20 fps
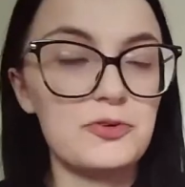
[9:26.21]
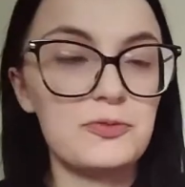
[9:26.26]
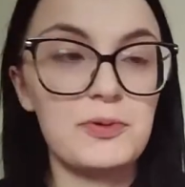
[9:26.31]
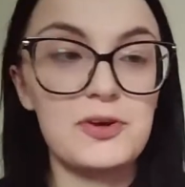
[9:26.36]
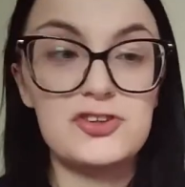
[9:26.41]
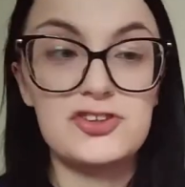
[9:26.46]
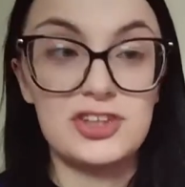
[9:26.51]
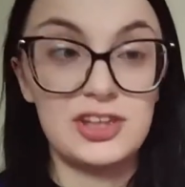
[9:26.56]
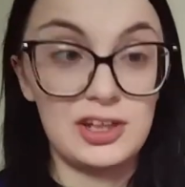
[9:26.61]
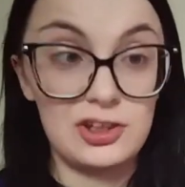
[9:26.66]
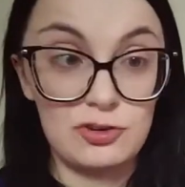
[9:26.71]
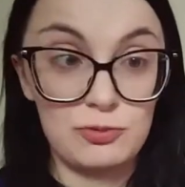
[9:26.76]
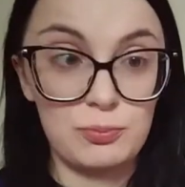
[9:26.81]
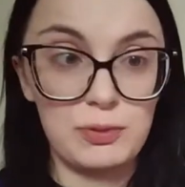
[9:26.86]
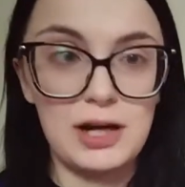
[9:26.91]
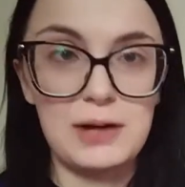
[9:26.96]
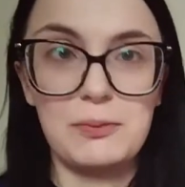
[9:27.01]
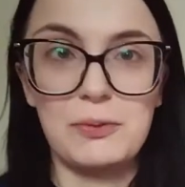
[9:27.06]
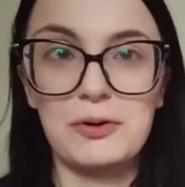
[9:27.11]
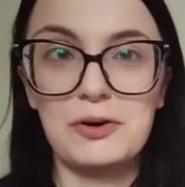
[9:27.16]
especially that
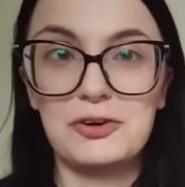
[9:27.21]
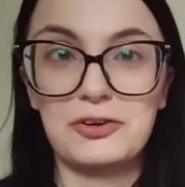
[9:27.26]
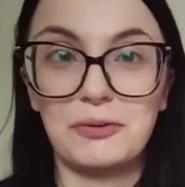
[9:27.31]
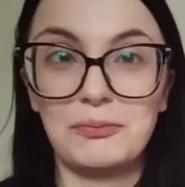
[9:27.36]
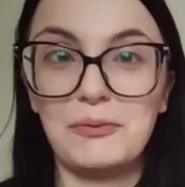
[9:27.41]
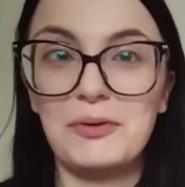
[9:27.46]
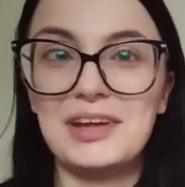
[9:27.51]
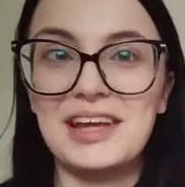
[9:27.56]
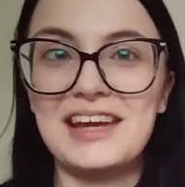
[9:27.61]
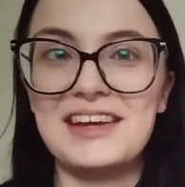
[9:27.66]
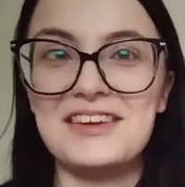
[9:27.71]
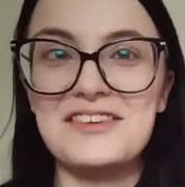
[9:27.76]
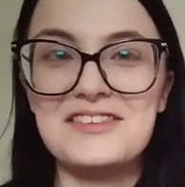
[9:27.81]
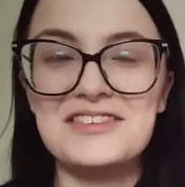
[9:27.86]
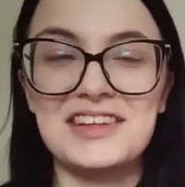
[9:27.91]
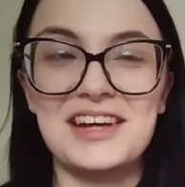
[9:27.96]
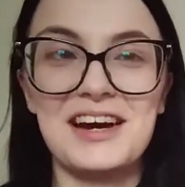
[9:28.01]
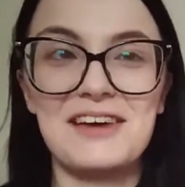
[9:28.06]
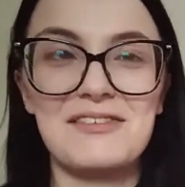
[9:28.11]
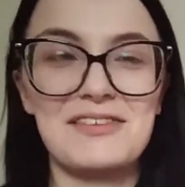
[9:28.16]
spray one, because I'm not yet used
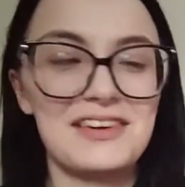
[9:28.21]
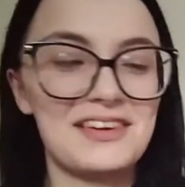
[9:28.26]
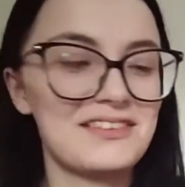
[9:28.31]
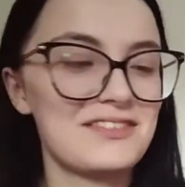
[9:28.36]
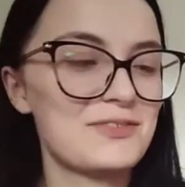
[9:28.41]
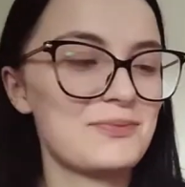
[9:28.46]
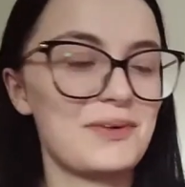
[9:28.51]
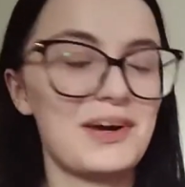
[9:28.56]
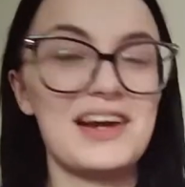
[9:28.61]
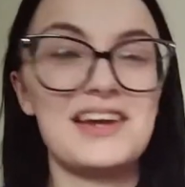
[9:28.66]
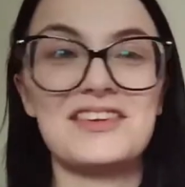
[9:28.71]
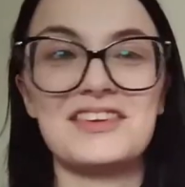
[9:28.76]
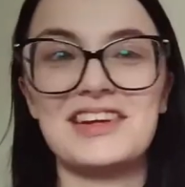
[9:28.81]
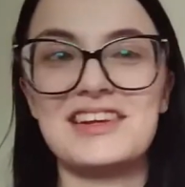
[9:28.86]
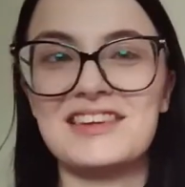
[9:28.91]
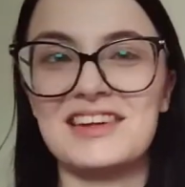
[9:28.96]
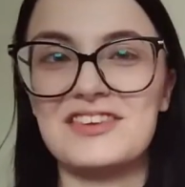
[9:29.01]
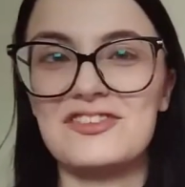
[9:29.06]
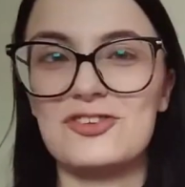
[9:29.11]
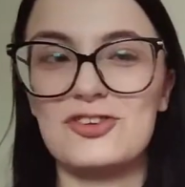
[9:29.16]
to how it sprays and
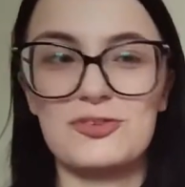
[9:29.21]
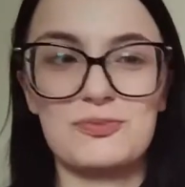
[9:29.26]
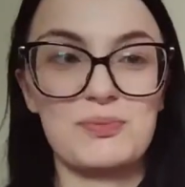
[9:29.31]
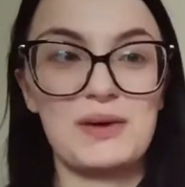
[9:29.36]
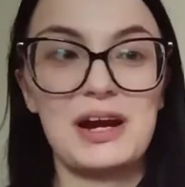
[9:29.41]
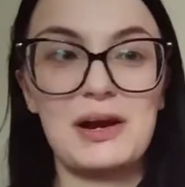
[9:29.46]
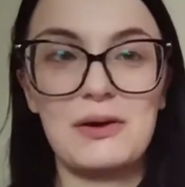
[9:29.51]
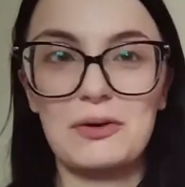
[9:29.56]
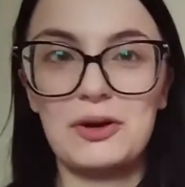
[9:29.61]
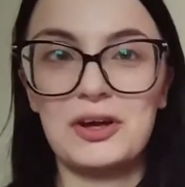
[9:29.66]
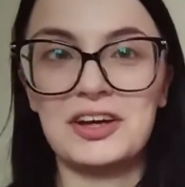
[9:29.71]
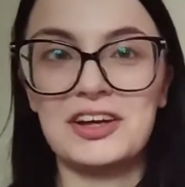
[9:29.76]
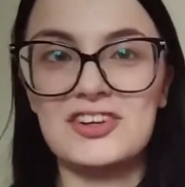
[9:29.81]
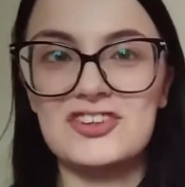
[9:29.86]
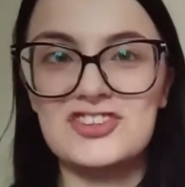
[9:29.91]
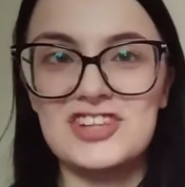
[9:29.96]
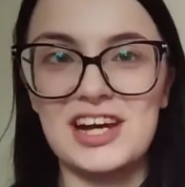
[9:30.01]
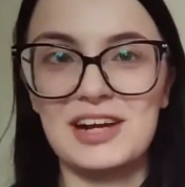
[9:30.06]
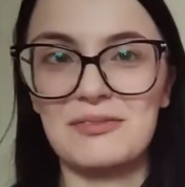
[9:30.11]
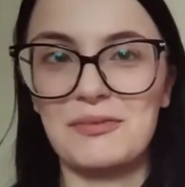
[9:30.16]
it tends to spray out like a
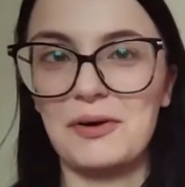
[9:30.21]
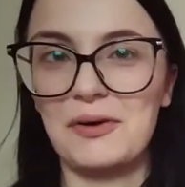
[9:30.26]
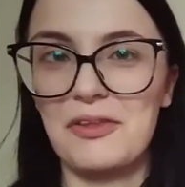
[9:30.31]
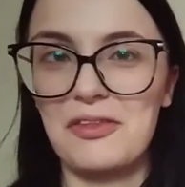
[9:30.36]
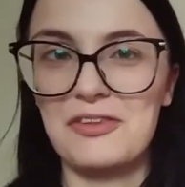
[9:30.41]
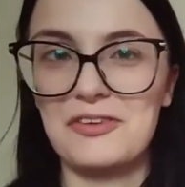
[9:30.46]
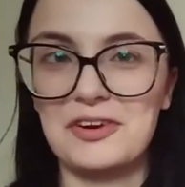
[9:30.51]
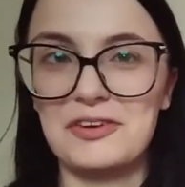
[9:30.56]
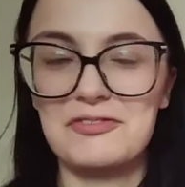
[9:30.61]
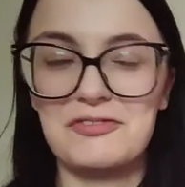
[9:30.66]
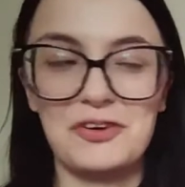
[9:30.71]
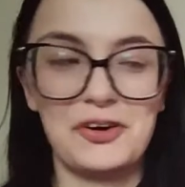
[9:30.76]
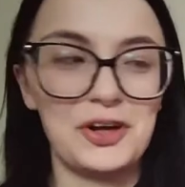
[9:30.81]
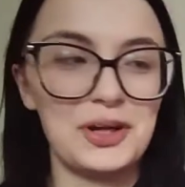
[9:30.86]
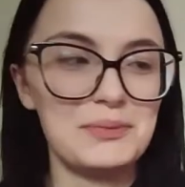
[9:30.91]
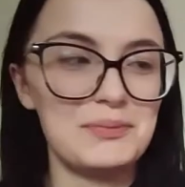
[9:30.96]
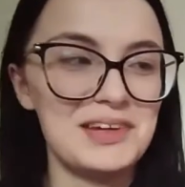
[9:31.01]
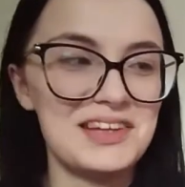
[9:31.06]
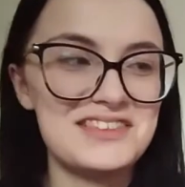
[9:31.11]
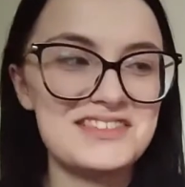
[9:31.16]
jet rather than a
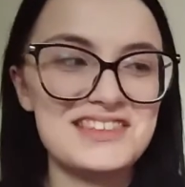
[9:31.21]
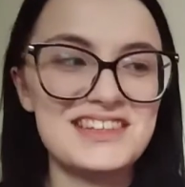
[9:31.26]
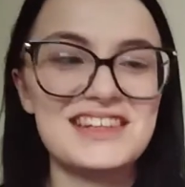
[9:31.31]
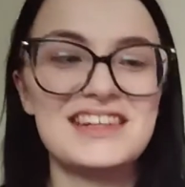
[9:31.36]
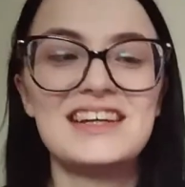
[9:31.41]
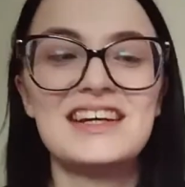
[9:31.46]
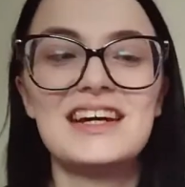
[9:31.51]
fine mist.